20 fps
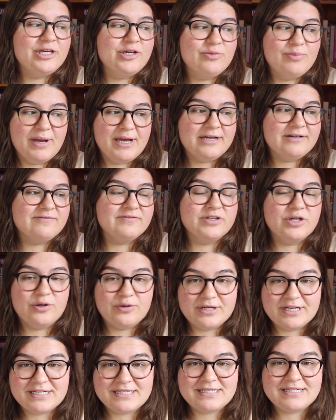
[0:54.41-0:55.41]
You may have
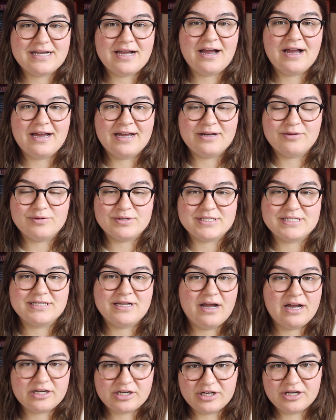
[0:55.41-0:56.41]
noticed I was
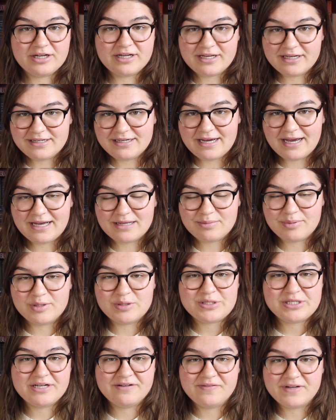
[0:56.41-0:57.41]
not good at
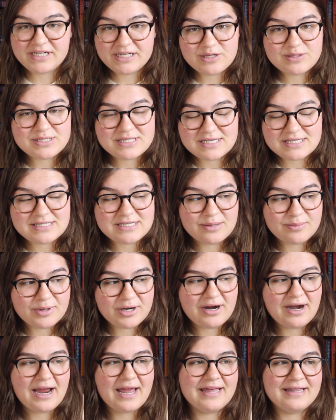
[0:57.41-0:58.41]
posting videos this
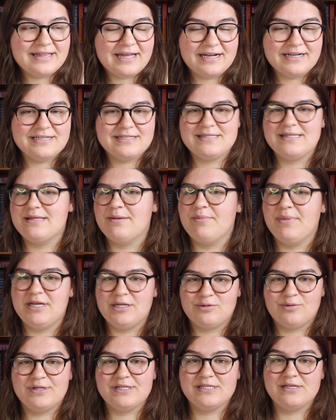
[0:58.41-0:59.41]
summer, and that is the
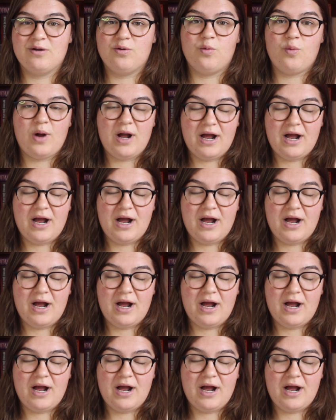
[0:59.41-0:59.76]
main reason